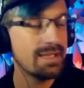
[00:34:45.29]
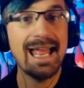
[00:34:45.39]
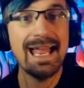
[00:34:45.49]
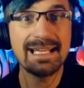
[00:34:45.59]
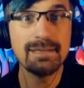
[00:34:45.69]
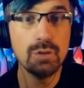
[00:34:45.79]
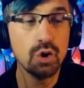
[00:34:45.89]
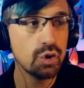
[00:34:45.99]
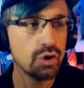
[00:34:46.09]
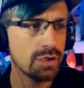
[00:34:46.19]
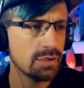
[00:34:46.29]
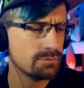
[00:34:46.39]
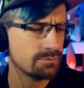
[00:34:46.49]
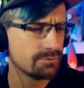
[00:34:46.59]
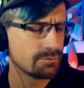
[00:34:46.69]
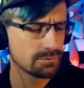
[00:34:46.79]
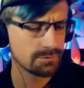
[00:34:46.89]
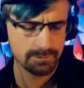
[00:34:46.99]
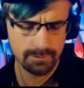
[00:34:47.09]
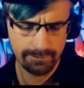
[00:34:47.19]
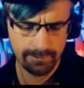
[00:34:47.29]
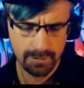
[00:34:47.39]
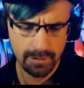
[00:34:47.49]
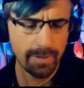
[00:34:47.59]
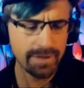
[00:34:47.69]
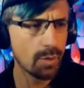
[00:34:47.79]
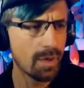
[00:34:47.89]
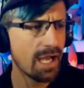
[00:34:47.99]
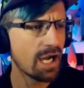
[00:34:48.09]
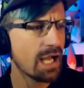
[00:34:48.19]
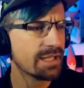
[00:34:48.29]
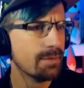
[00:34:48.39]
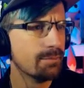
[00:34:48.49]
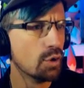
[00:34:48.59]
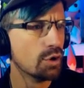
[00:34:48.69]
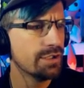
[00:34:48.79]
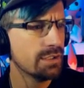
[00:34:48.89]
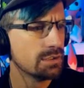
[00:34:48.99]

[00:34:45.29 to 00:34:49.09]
The egg moon. When you are the moon.